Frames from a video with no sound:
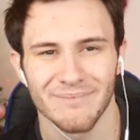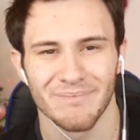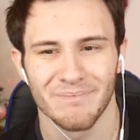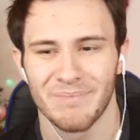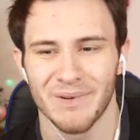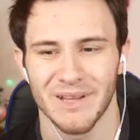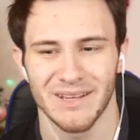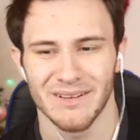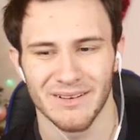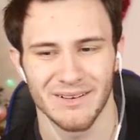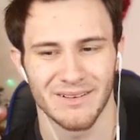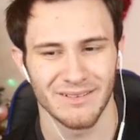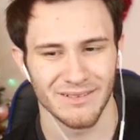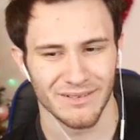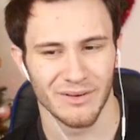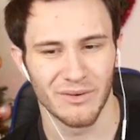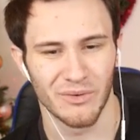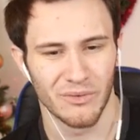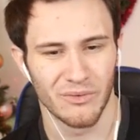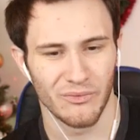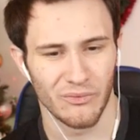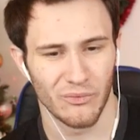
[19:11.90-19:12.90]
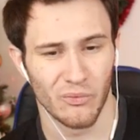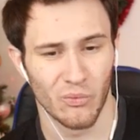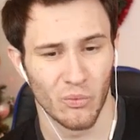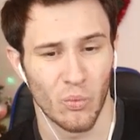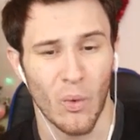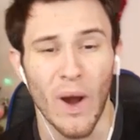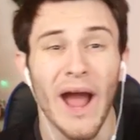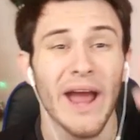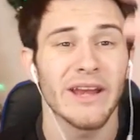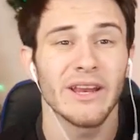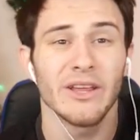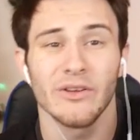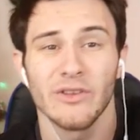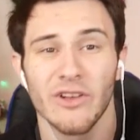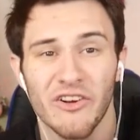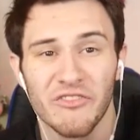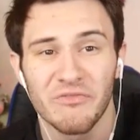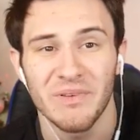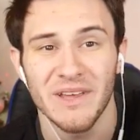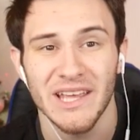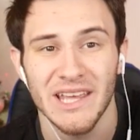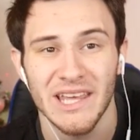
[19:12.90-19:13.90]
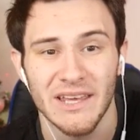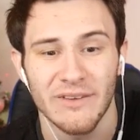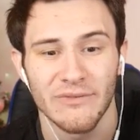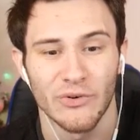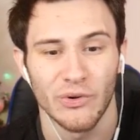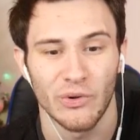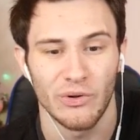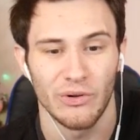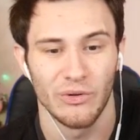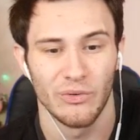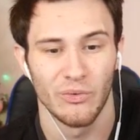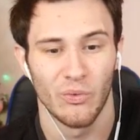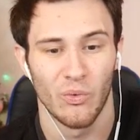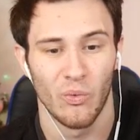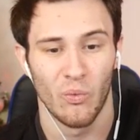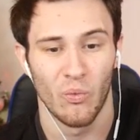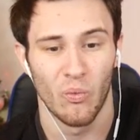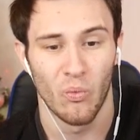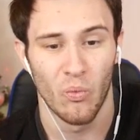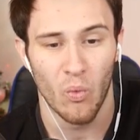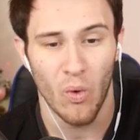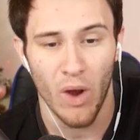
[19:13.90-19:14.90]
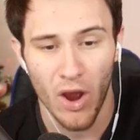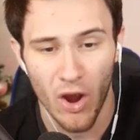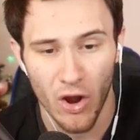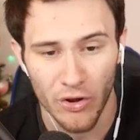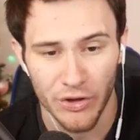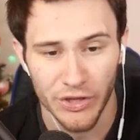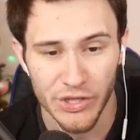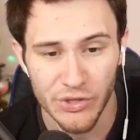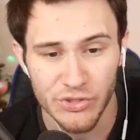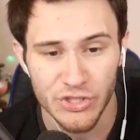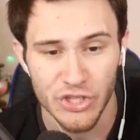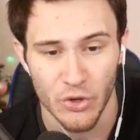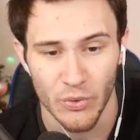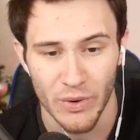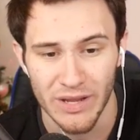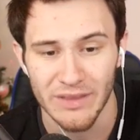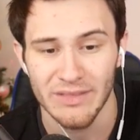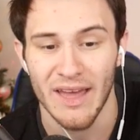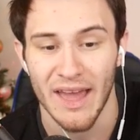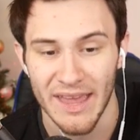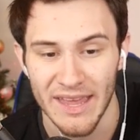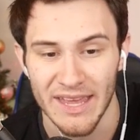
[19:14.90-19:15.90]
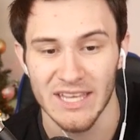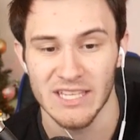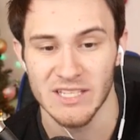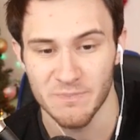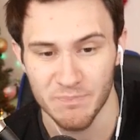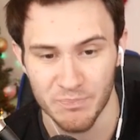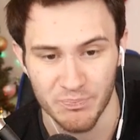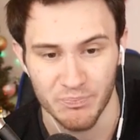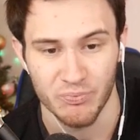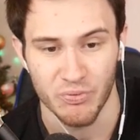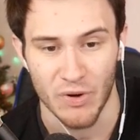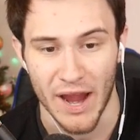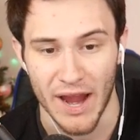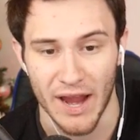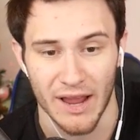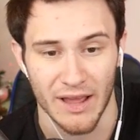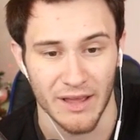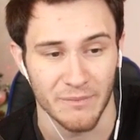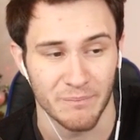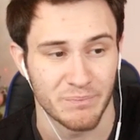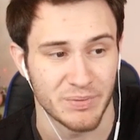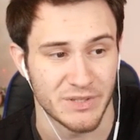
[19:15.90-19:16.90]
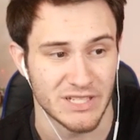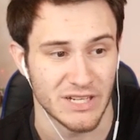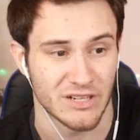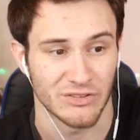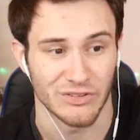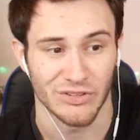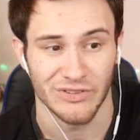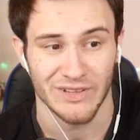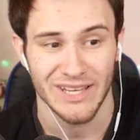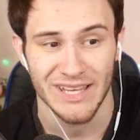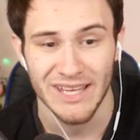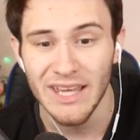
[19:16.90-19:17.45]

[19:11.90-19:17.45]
But why do you love being evil? What are you doing that is particularly